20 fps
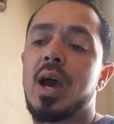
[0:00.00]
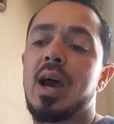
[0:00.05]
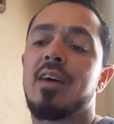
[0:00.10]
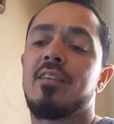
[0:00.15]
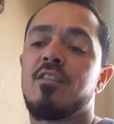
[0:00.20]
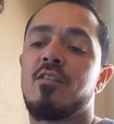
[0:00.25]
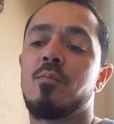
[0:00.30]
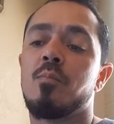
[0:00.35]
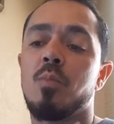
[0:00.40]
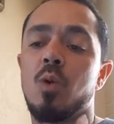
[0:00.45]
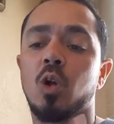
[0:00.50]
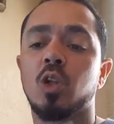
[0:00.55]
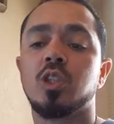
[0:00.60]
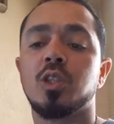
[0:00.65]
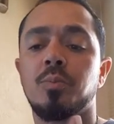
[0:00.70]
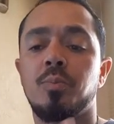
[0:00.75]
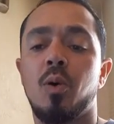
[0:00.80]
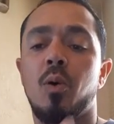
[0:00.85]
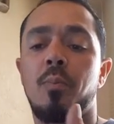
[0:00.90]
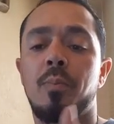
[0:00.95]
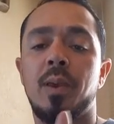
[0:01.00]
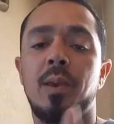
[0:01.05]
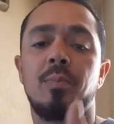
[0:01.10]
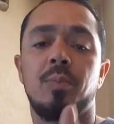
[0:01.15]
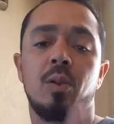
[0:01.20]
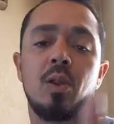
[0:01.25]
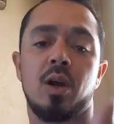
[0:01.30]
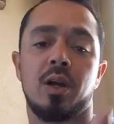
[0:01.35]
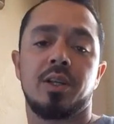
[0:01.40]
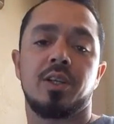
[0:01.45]
have multiple
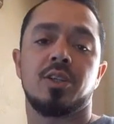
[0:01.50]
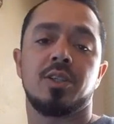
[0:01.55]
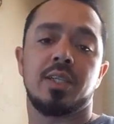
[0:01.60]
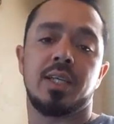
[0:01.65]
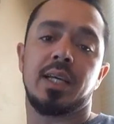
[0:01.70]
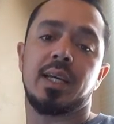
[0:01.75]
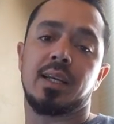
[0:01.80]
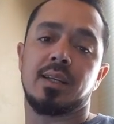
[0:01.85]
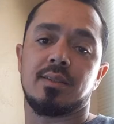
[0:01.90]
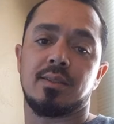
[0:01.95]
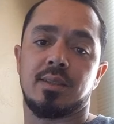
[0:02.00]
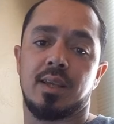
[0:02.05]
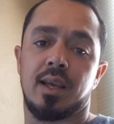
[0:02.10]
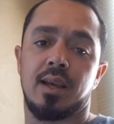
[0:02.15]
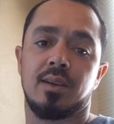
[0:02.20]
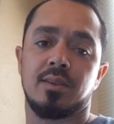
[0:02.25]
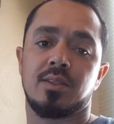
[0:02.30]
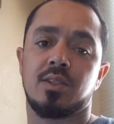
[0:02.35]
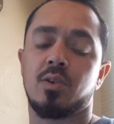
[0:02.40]
people on your ticket sale.